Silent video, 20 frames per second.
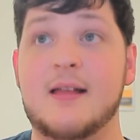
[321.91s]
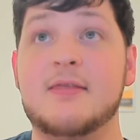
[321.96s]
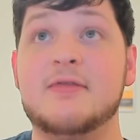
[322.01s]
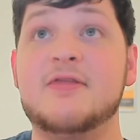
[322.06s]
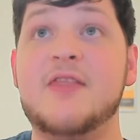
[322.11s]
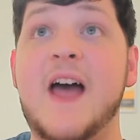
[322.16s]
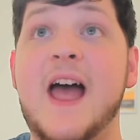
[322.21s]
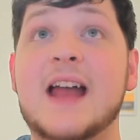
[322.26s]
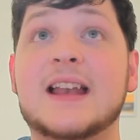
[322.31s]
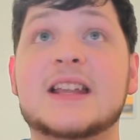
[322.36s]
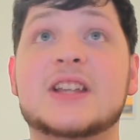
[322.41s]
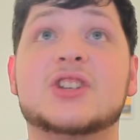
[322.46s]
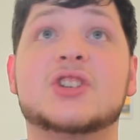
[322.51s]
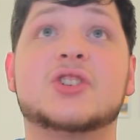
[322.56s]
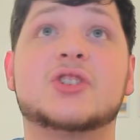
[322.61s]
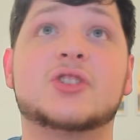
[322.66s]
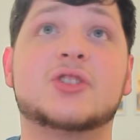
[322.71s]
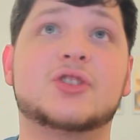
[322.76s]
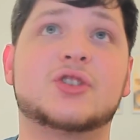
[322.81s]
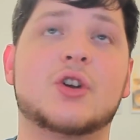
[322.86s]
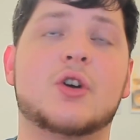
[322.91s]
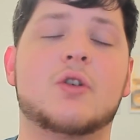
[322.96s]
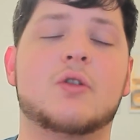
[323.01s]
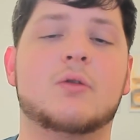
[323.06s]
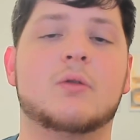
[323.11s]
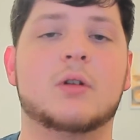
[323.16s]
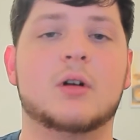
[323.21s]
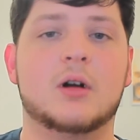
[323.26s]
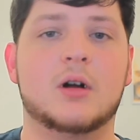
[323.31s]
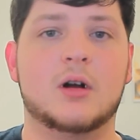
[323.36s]
That is
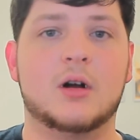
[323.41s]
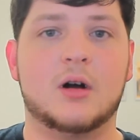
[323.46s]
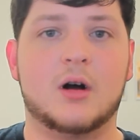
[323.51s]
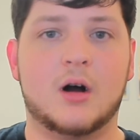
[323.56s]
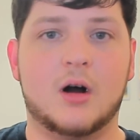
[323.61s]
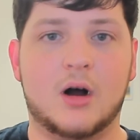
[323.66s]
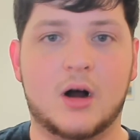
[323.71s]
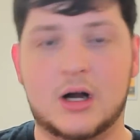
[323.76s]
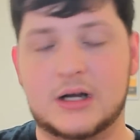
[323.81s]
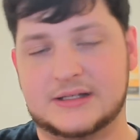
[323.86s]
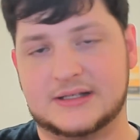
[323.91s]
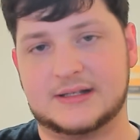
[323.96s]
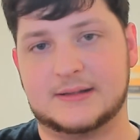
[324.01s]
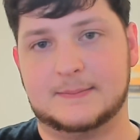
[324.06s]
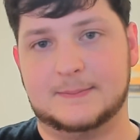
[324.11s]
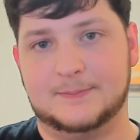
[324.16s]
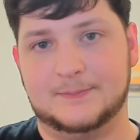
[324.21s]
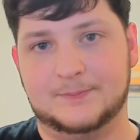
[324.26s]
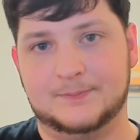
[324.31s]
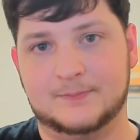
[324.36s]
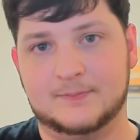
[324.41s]
so awesome.